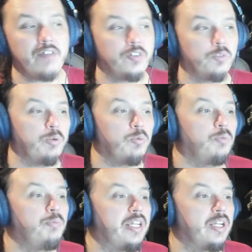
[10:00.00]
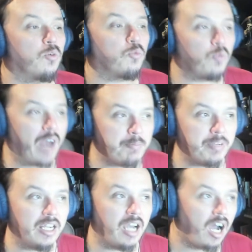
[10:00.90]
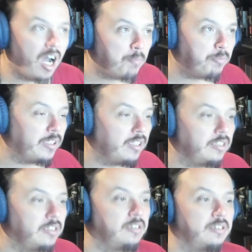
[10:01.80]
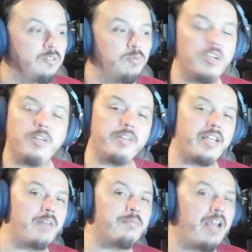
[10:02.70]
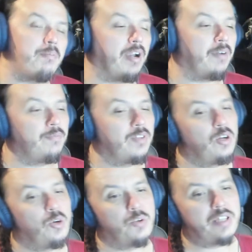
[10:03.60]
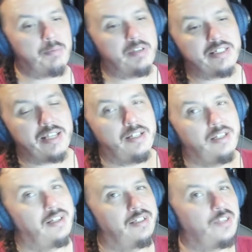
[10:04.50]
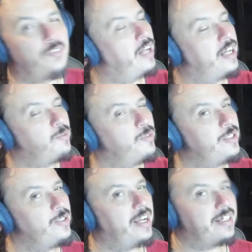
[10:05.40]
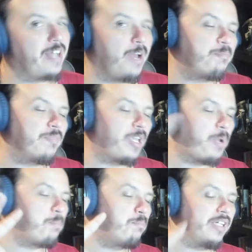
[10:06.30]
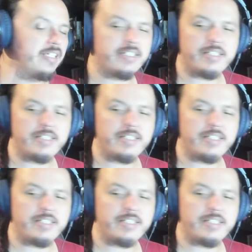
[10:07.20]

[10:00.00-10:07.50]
we will be wrapping up Welcome to Camp Nightmare. With that being said, love you guys, and we'll see you next time. Peace.